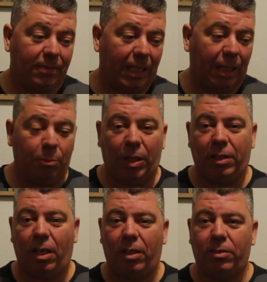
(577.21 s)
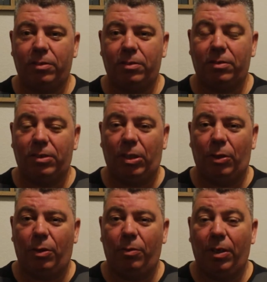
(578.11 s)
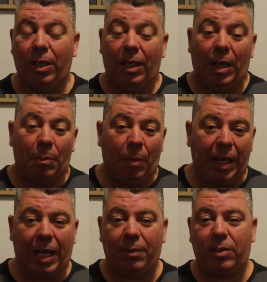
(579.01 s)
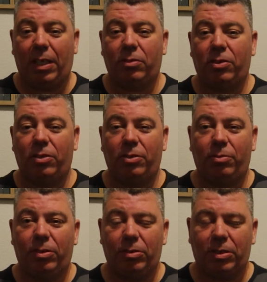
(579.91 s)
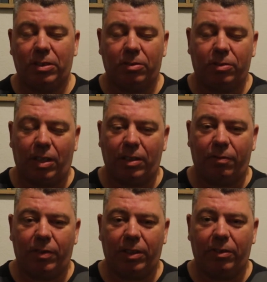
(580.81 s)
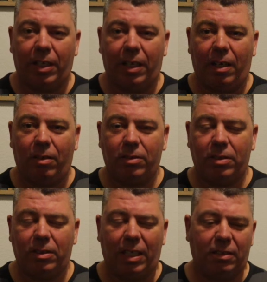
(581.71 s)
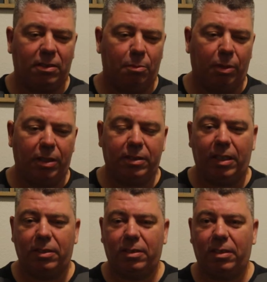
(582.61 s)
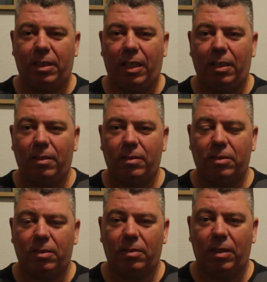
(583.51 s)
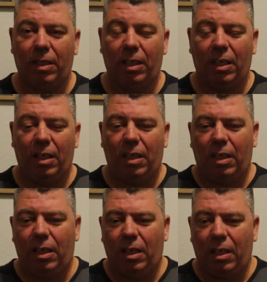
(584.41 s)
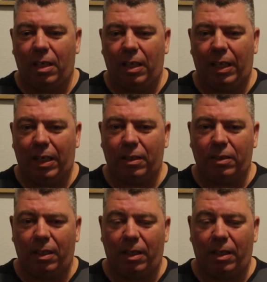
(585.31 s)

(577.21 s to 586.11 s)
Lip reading: and my daughter's, you know, might have to have surgery. We're still trying to figure that out. She had some blood tests today. So, and,